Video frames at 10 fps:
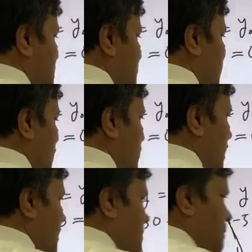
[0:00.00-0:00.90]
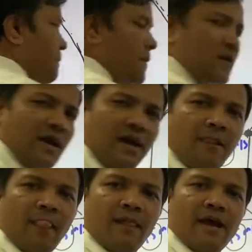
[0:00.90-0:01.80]
this formula.
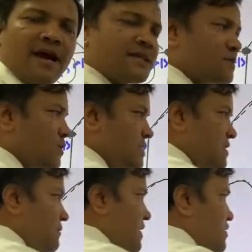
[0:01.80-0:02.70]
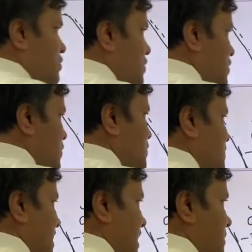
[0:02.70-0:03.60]
Okay? Otherwise, if I do
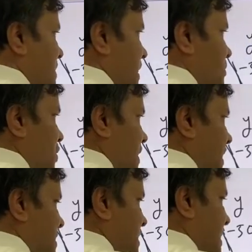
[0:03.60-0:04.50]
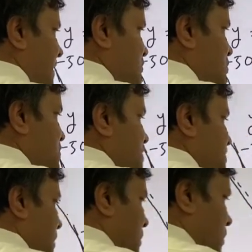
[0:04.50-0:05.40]
use negative 9.8, I have to use
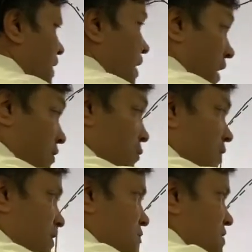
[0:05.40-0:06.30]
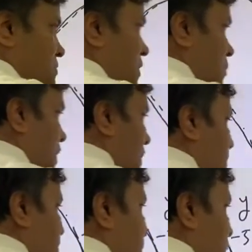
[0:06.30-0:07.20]
this formula. I don't want to use this formula.
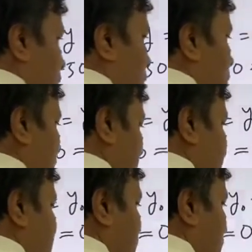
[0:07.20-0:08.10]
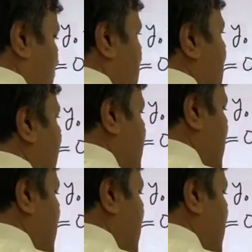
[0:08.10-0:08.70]
Okay, but